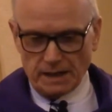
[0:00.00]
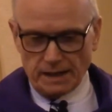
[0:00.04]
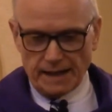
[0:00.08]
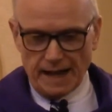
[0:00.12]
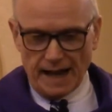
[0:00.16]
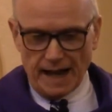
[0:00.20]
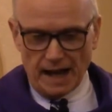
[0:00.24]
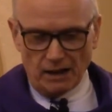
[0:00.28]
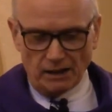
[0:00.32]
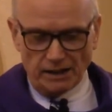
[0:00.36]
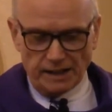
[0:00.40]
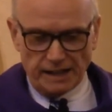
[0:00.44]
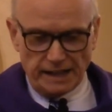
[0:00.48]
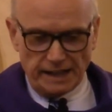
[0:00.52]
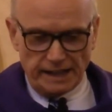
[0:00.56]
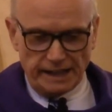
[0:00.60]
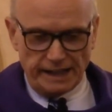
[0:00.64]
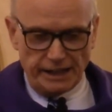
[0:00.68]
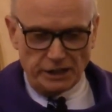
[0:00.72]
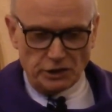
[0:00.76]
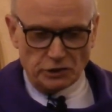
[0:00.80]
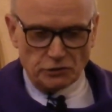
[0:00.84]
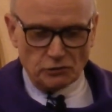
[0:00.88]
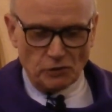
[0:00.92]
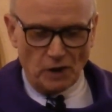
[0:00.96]
Now,
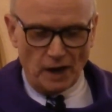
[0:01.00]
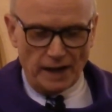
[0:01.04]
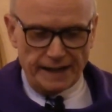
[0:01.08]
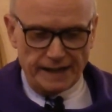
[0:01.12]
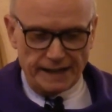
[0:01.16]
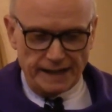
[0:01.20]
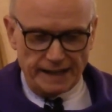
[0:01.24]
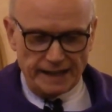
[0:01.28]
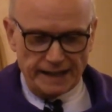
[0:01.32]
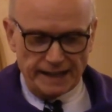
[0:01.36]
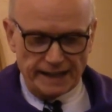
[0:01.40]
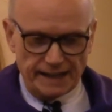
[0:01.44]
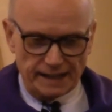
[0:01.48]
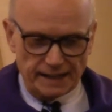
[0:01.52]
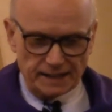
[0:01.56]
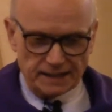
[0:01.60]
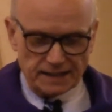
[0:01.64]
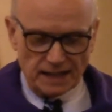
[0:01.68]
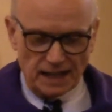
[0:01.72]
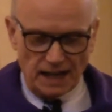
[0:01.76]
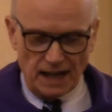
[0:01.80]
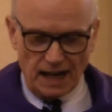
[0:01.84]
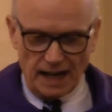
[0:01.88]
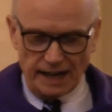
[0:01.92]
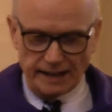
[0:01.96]
he's writing at a
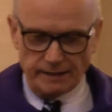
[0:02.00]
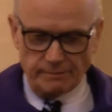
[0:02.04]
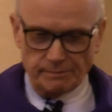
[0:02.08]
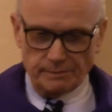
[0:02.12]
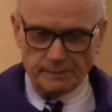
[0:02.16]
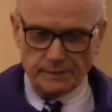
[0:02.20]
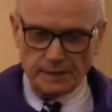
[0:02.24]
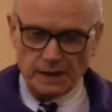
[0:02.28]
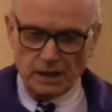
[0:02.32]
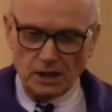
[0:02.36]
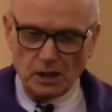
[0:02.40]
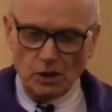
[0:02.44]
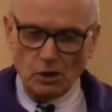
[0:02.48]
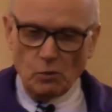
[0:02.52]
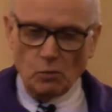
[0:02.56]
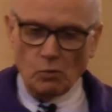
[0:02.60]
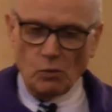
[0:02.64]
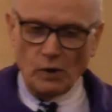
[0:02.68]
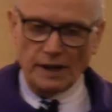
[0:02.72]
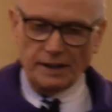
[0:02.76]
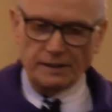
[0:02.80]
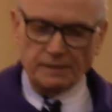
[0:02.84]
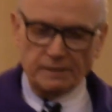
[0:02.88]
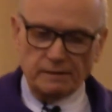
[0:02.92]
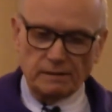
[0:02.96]
time
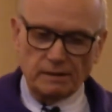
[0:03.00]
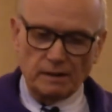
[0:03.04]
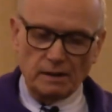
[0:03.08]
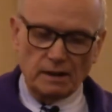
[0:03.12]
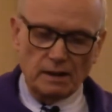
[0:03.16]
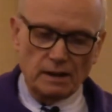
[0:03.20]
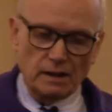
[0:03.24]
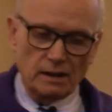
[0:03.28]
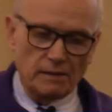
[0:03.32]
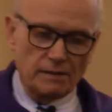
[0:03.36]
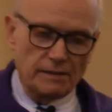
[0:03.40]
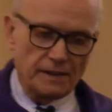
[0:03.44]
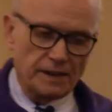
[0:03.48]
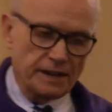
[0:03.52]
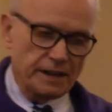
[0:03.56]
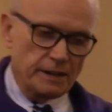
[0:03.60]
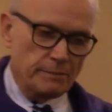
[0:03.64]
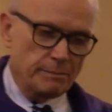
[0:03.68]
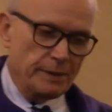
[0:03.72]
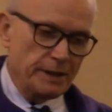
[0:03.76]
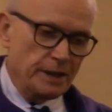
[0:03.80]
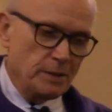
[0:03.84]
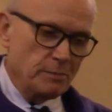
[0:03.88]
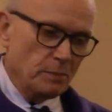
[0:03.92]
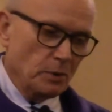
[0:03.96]
when
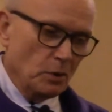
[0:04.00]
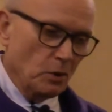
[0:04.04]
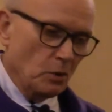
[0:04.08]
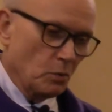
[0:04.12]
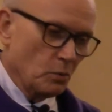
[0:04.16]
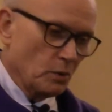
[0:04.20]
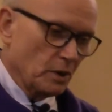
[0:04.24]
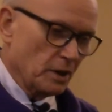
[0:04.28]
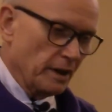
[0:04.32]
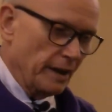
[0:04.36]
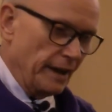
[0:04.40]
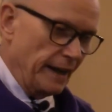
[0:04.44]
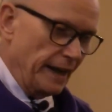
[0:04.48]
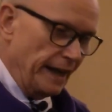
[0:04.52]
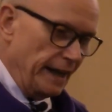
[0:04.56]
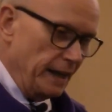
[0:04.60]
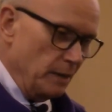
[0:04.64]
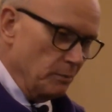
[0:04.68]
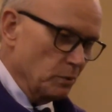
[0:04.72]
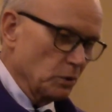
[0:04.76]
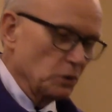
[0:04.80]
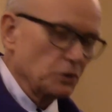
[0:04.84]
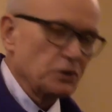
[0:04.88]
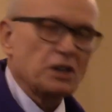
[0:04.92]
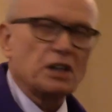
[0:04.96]
the people were
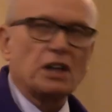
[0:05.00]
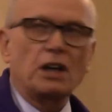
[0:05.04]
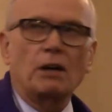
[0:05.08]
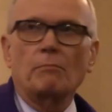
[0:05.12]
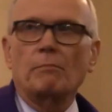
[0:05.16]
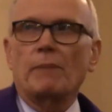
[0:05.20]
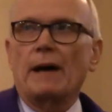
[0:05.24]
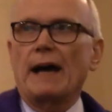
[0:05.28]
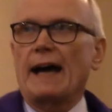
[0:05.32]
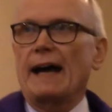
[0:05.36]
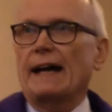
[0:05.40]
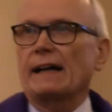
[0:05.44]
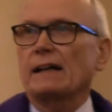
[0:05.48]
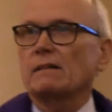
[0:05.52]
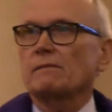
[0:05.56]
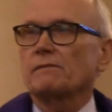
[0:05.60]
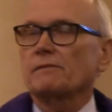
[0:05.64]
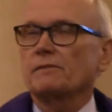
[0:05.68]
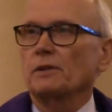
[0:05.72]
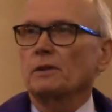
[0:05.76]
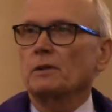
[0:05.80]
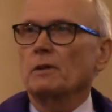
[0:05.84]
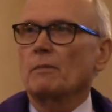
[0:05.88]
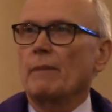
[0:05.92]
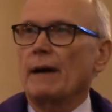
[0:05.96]
able to come
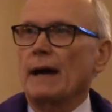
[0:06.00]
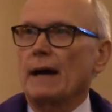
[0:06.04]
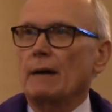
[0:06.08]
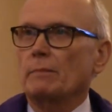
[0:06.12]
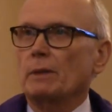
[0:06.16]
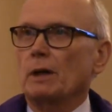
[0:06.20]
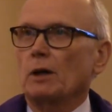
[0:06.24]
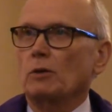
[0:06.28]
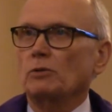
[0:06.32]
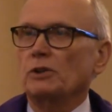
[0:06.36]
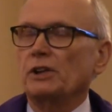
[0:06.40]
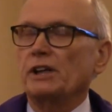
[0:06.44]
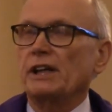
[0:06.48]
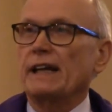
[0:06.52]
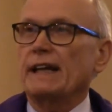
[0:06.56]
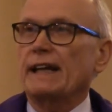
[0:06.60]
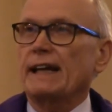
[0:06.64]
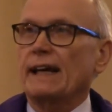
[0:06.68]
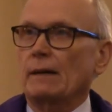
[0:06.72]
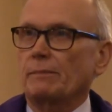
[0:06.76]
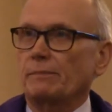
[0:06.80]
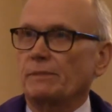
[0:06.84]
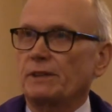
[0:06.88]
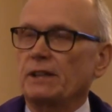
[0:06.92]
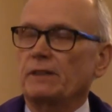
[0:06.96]
back from the Babylonian
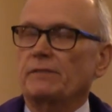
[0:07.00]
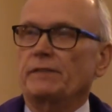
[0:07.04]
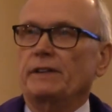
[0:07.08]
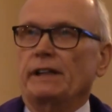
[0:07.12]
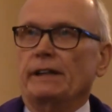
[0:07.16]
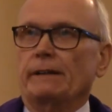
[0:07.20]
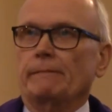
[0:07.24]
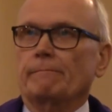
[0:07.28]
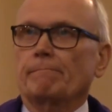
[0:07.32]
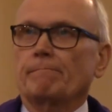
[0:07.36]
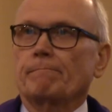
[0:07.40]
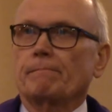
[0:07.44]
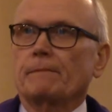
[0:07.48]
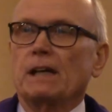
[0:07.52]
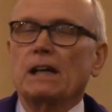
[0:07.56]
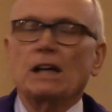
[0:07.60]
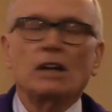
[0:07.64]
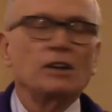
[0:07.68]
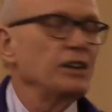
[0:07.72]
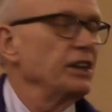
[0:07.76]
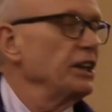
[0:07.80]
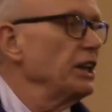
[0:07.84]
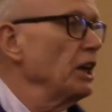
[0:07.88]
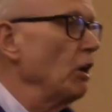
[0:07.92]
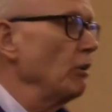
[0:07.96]
captivity.
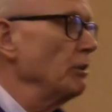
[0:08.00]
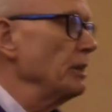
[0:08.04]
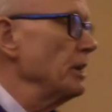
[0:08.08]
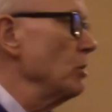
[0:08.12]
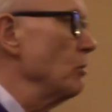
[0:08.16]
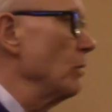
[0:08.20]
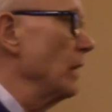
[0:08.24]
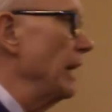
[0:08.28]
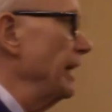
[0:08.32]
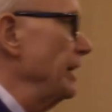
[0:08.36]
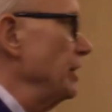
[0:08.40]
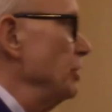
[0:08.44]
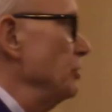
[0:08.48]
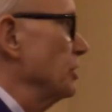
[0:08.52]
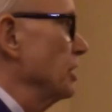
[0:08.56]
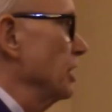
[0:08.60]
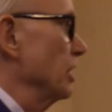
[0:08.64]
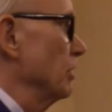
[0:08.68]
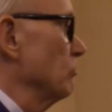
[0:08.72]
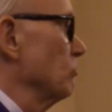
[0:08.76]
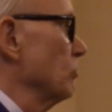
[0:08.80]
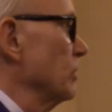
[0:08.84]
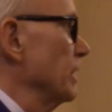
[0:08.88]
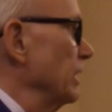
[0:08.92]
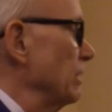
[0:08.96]
The only way you
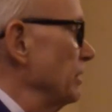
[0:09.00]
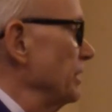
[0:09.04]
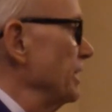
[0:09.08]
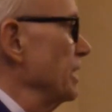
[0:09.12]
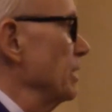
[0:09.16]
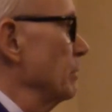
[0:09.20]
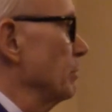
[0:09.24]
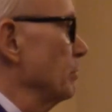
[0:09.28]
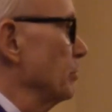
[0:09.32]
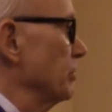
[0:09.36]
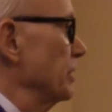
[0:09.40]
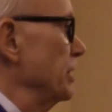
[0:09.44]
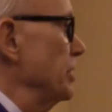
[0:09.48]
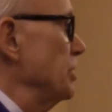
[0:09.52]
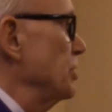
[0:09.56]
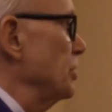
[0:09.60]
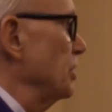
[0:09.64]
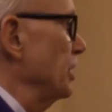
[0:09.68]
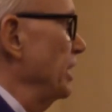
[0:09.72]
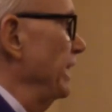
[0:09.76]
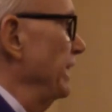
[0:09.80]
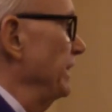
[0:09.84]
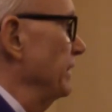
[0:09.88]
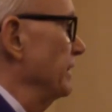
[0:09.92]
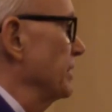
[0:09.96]
can really
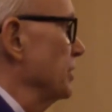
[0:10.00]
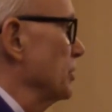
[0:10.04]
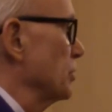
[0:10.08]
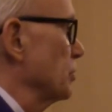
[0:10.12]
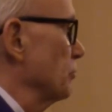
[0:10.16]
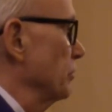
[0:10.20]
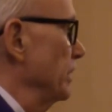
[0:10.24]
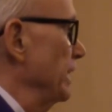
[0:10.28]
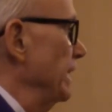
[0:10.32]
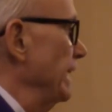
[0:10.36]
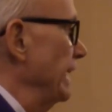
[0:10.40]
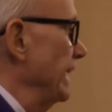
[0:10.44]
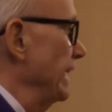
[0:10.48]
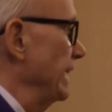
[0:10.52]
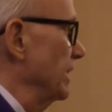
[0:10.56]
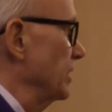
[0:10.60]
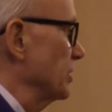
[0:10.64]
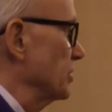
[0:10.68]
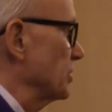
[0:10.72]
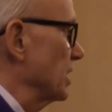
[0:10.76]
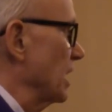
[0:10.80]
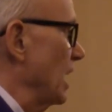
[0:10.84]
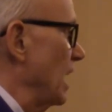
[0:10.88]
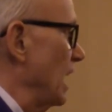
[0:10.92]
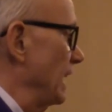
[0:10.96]
appreciate this reading in
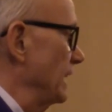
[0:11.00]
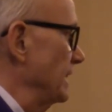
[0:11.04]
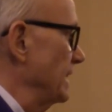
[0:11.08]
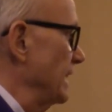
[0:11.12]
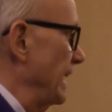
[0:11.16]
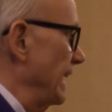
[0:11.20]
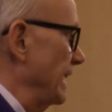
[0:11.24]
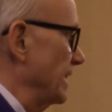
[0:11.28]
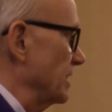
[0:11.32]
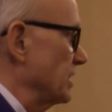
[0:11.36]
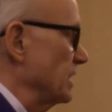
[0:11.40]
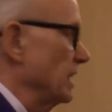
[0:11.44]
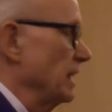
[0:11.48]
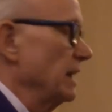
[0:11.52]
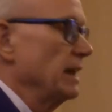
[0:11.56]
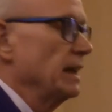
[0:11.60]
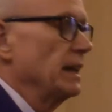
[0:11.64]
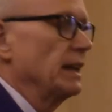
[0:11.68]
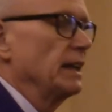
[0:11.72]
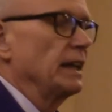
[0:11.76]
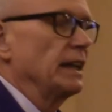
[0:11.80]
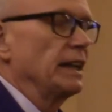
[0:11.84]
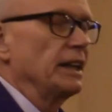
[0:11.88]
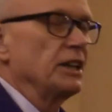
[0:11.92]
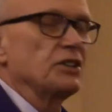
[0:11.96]
its context
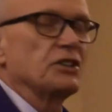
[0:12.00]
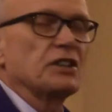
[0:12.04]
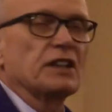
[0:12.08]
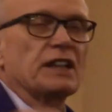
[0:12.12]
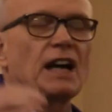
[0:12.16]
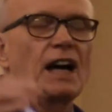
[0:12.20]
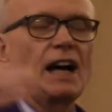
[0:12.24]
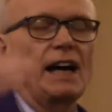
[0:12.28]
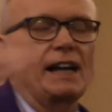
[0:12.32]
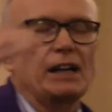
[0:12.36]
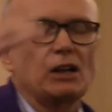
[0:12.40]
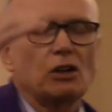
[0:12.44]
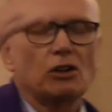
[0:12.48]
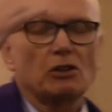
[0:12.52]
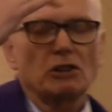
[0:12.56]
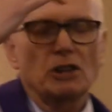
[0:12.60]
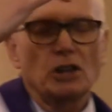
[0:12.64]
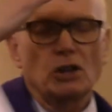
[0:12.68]
is to kind of